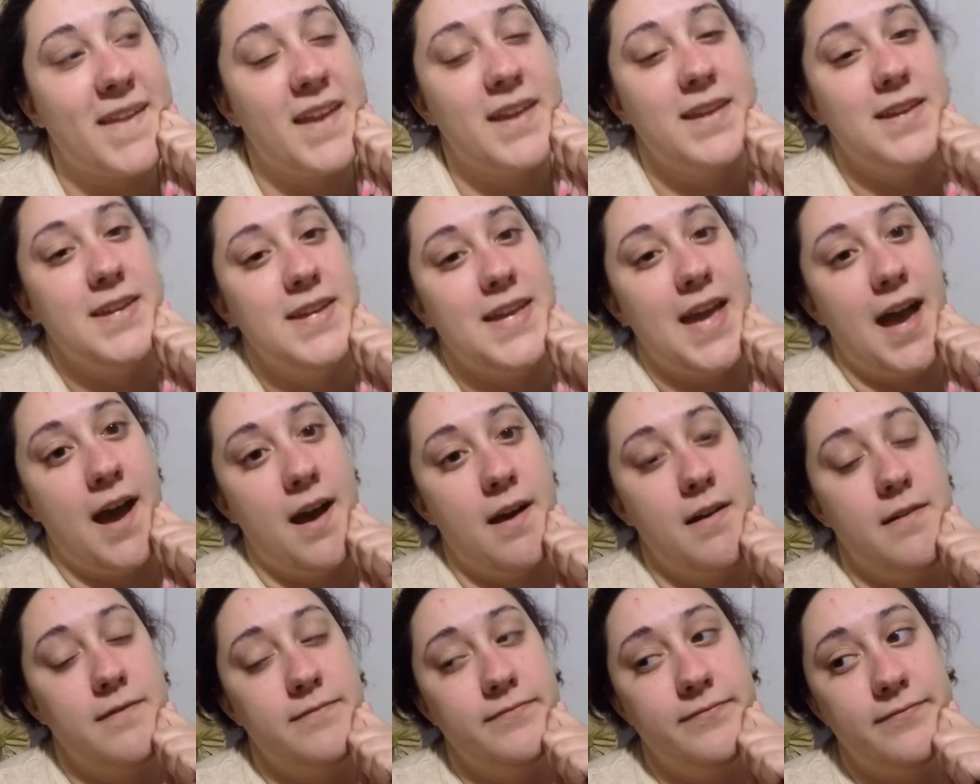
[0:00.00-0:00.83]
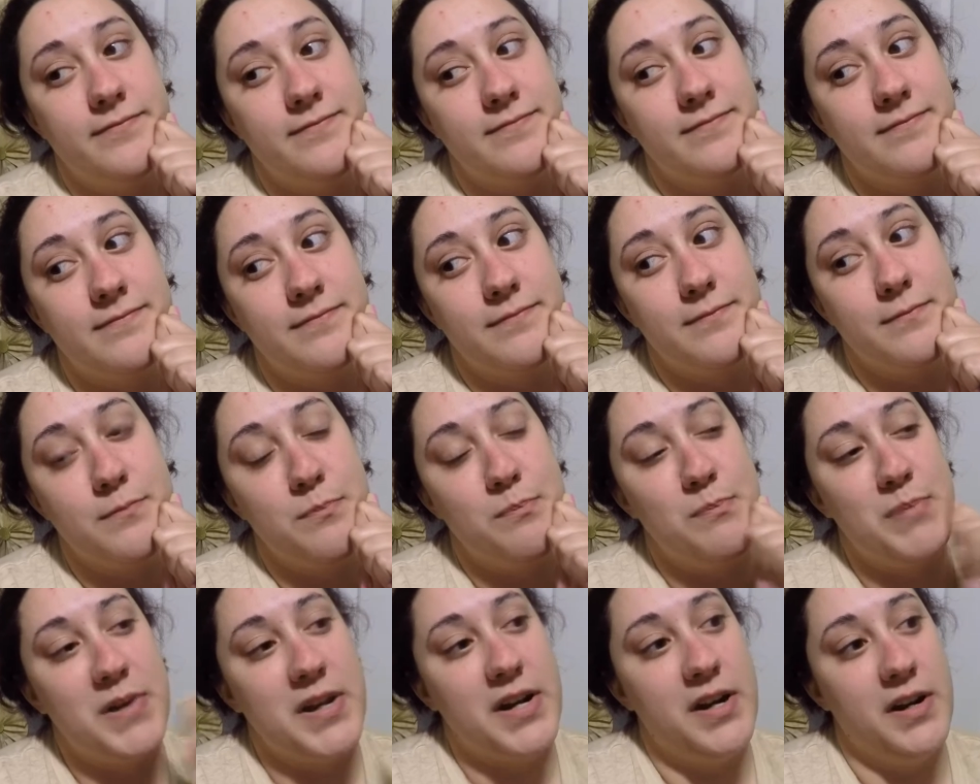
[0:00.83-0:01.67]
yeah,
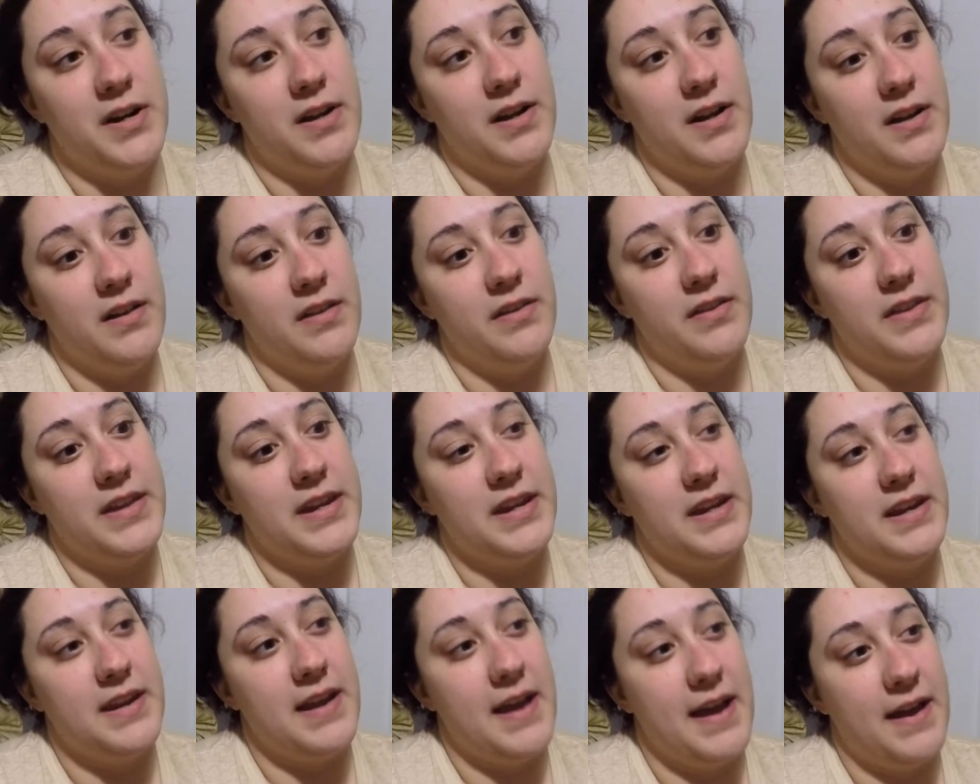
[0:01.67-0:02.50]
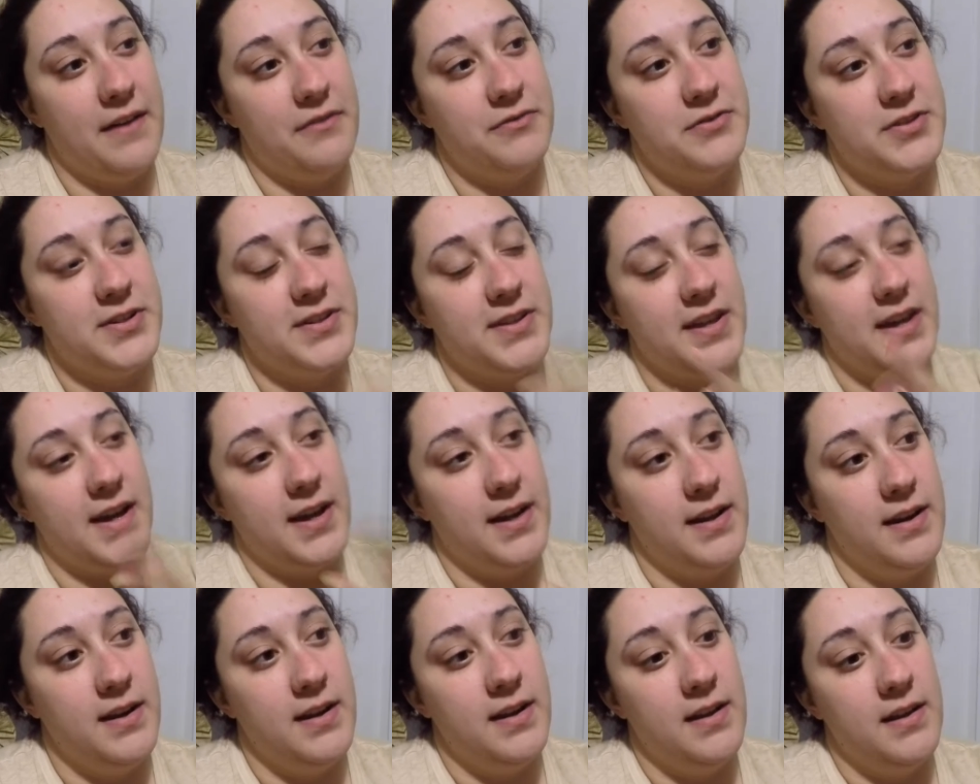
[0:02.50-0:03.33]
but then after
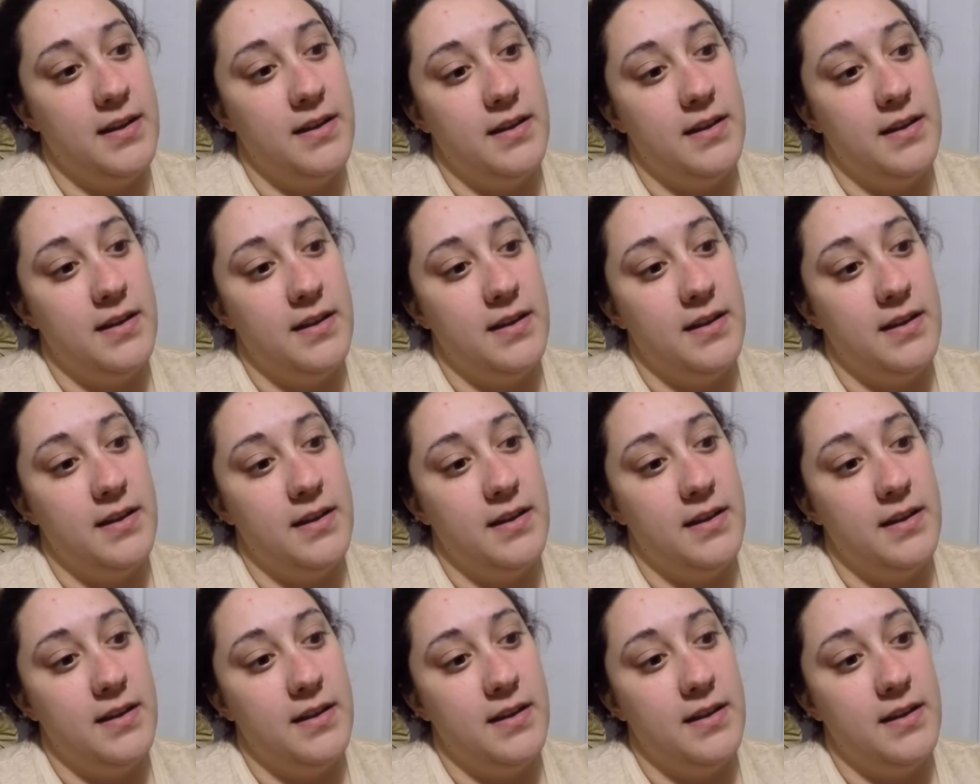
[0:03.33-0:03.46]
that